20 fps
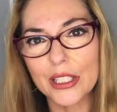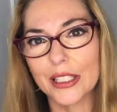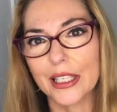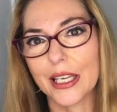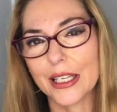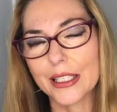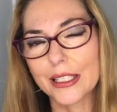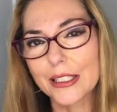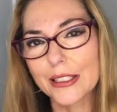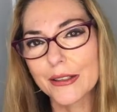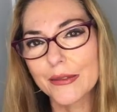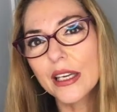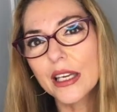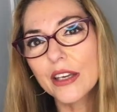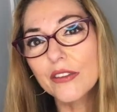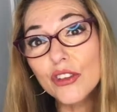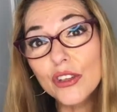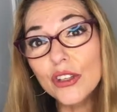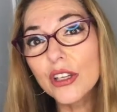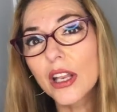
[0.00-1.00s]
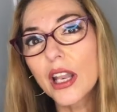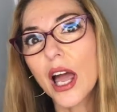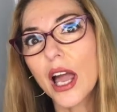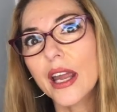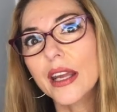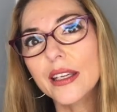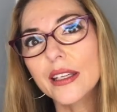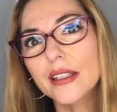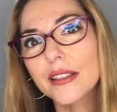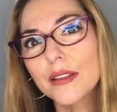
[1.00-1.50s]
things. If you
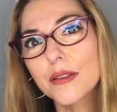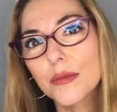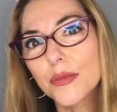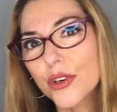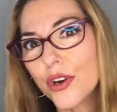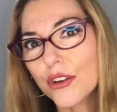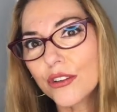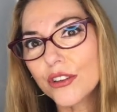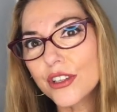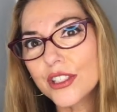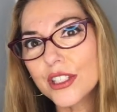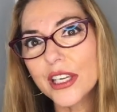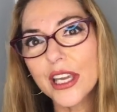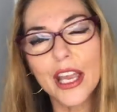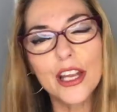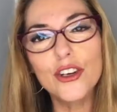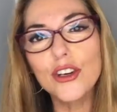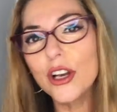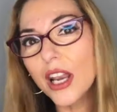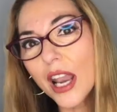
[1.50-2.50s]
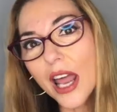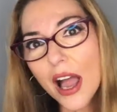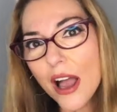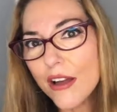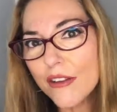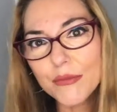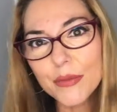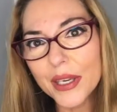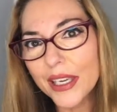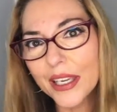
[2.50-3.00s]
like bureaucracy and you
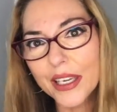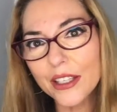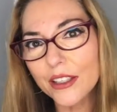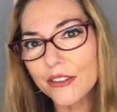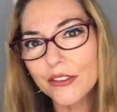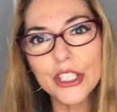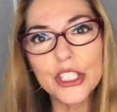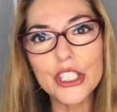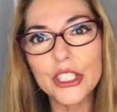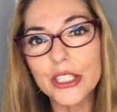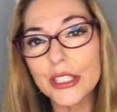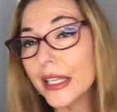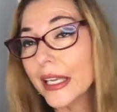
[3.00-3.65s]
love being inefficient,